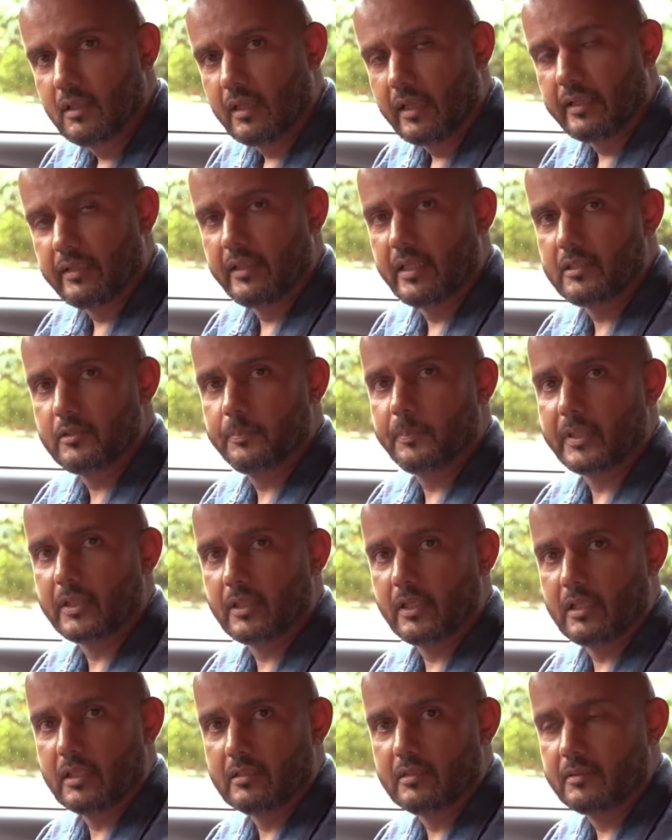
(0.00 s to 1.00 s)
and that's
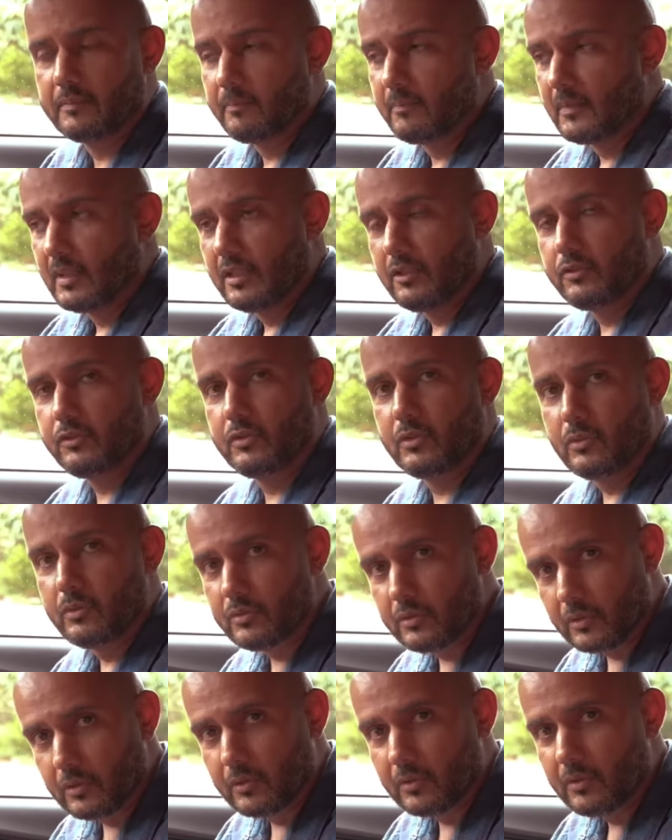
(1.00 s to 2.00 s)
because
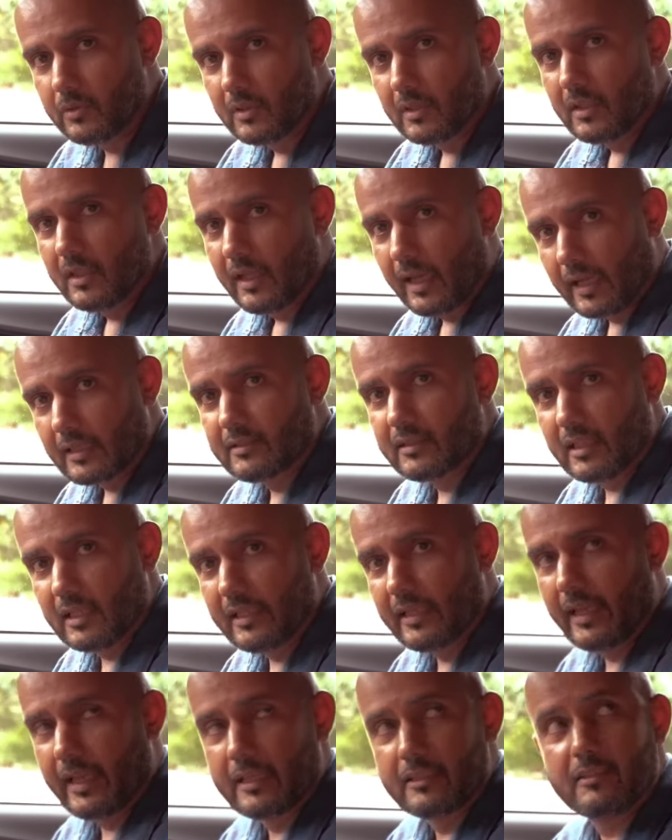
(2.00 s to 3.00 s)
Isuzu
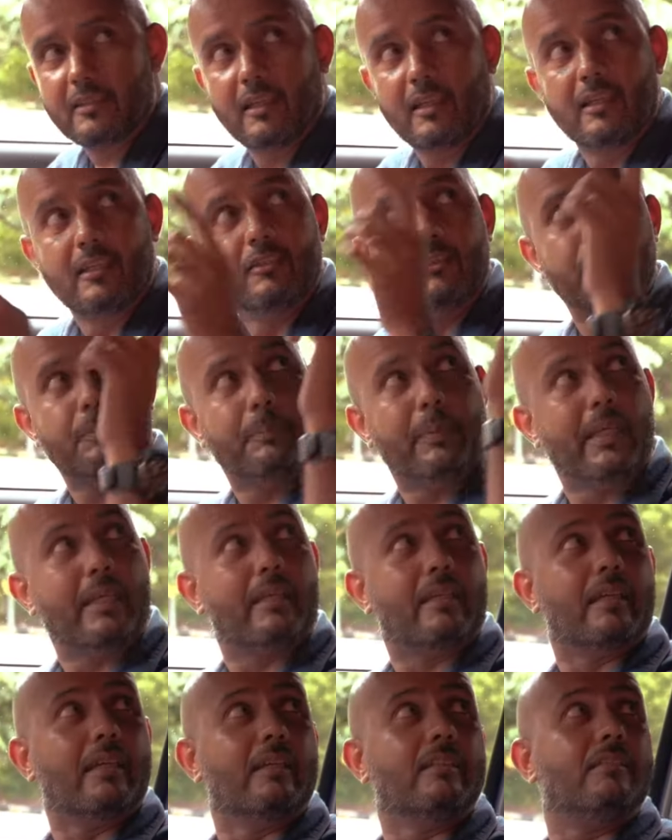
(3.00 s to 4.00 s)
actually has
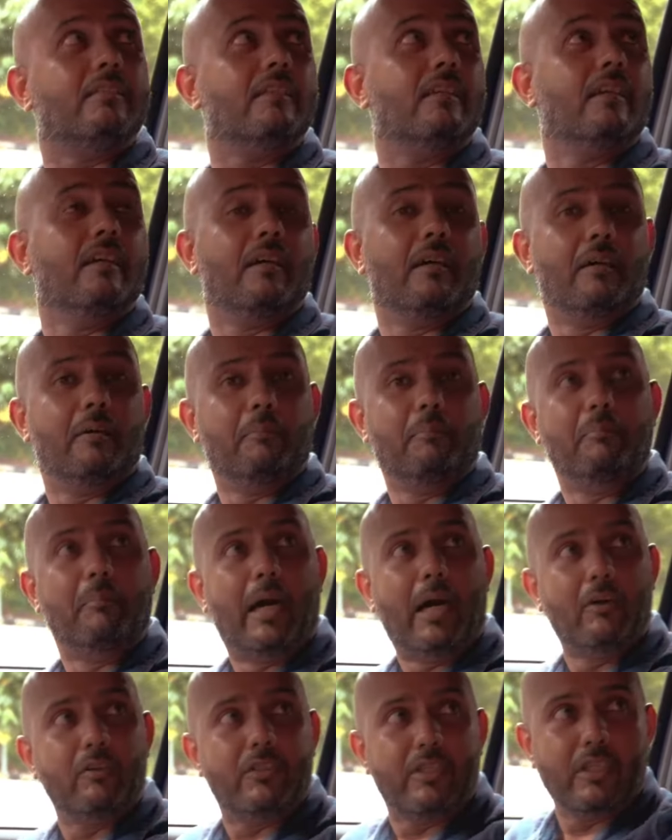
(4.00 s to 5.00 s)
speakers
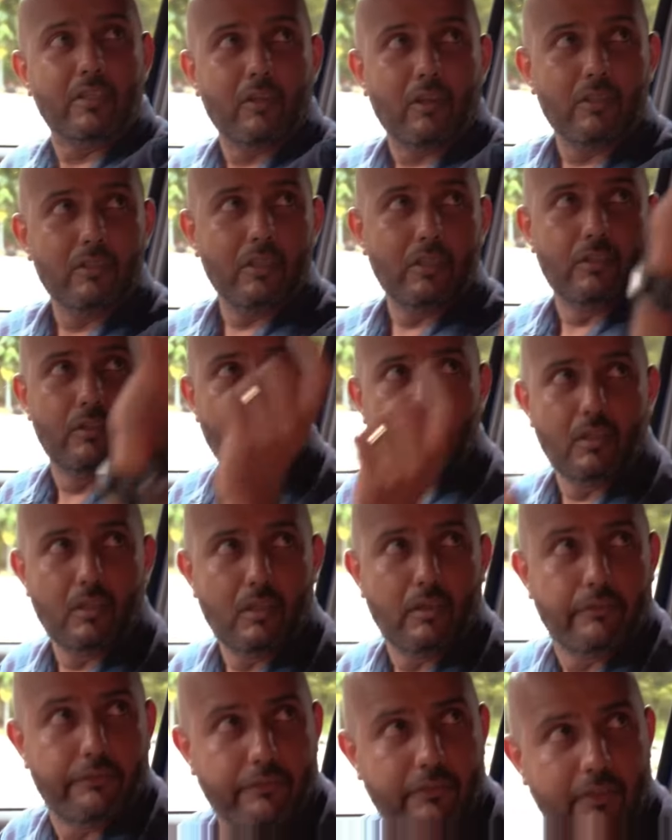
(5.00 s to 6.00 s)
mounted on the roof,